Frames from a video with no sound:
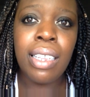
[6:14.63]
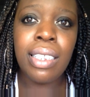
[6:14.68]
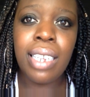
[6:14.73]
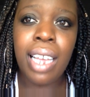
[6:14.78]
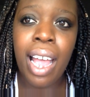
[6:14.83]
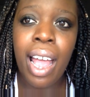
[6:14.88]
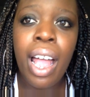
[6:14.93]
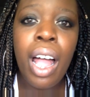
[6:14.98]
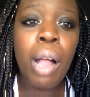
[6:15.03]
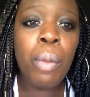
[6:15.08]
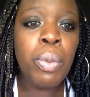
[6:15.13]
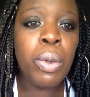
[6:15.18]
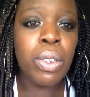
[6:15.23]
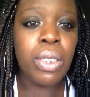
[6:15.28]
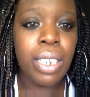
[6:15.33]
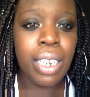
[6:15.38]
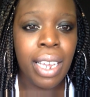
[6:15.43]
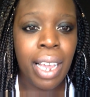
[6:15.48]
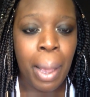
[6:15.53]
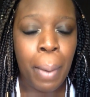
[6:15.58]
to help you
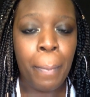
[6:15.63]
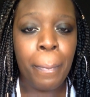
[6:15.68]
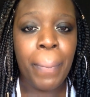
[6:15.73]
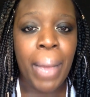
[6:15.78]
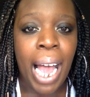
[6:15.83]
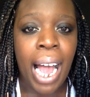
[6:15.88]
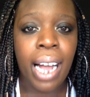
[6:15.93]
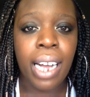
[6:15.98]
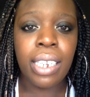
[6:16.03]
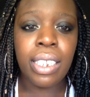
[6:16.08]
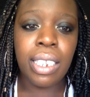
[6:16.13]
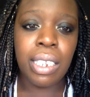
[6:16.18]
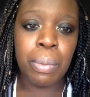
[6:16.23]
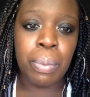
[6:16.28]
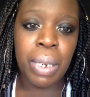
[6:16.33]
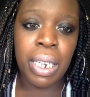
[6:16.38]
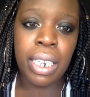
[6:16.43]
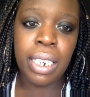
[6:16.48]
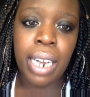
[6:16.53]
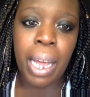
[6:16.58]
to get back to
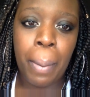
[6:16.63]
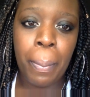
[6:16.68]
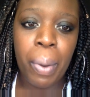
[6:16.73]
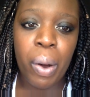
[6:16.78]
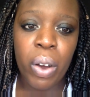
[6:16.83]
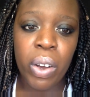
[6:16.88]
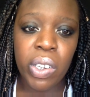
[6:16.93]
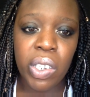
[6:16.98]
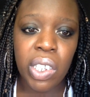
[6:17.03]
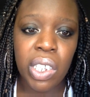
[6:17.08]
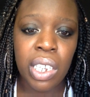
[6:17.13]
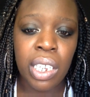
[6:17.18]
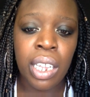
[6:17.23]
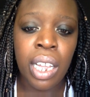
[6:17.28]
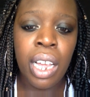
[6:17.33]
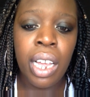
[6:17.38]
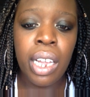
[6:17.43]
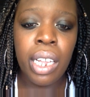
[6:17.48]
being that person